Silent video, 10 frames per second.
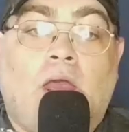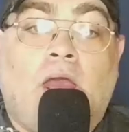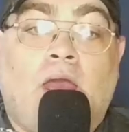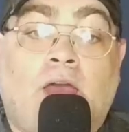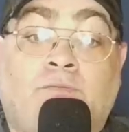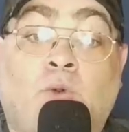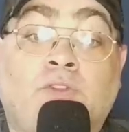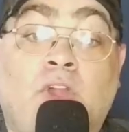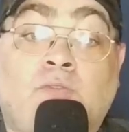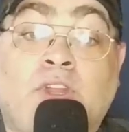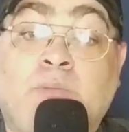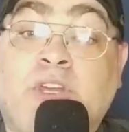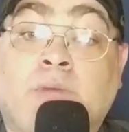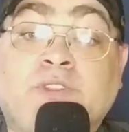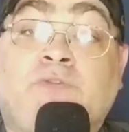At 4th level, he
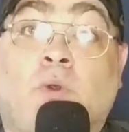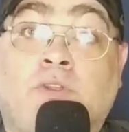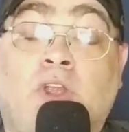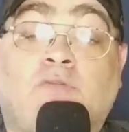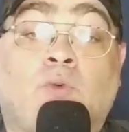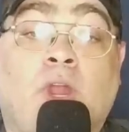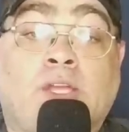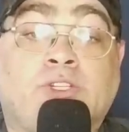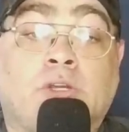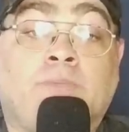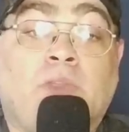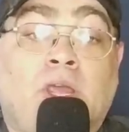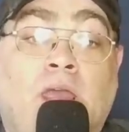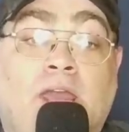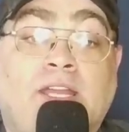becomes a 4th level ranger,
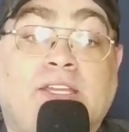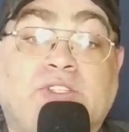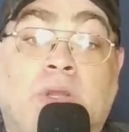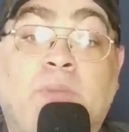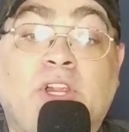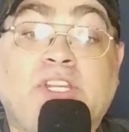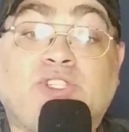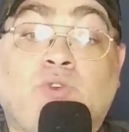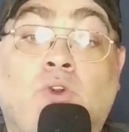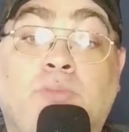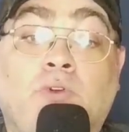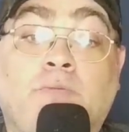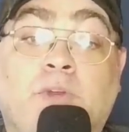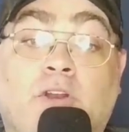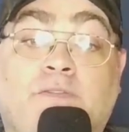and he gets an ability score
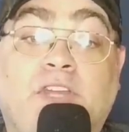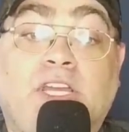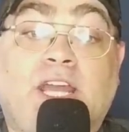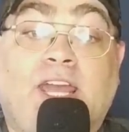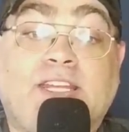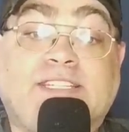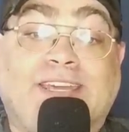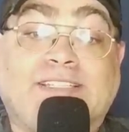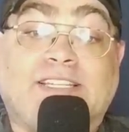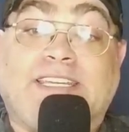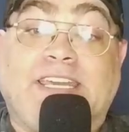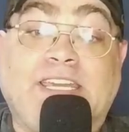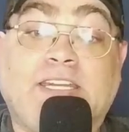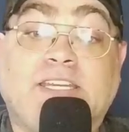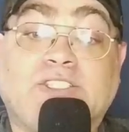improvement or a feat, and he takes the
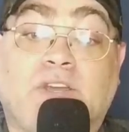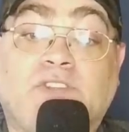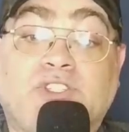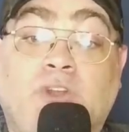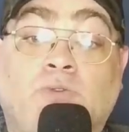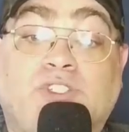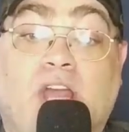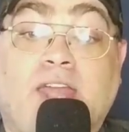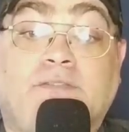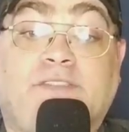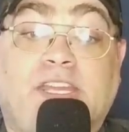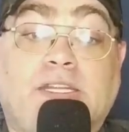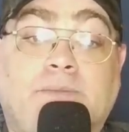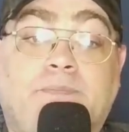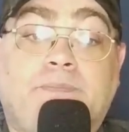keenness of the stone giant
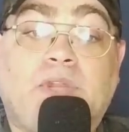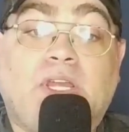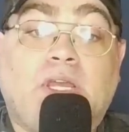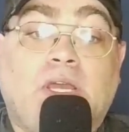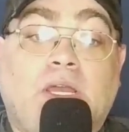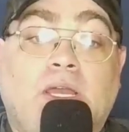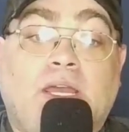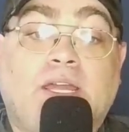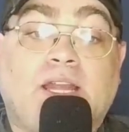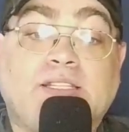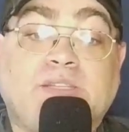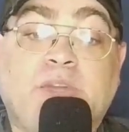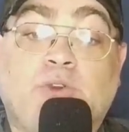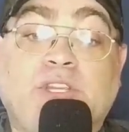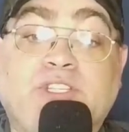feat. It lets him
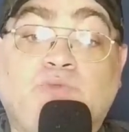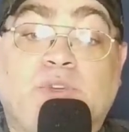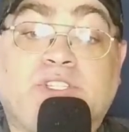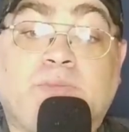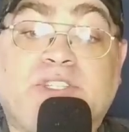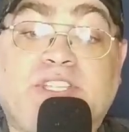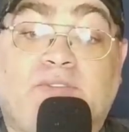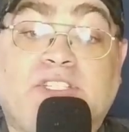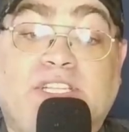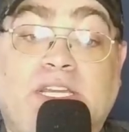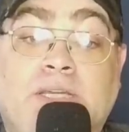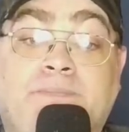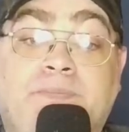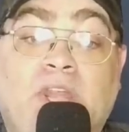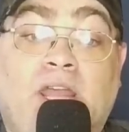increase his wisdom to
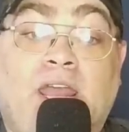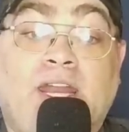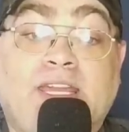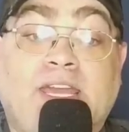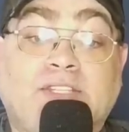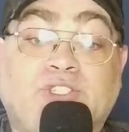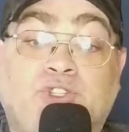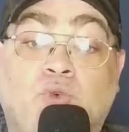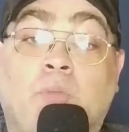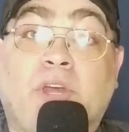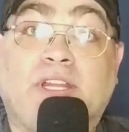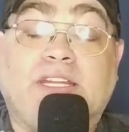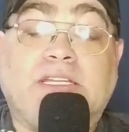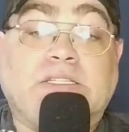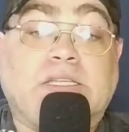17, and he gains 2
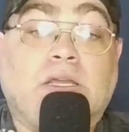abilities.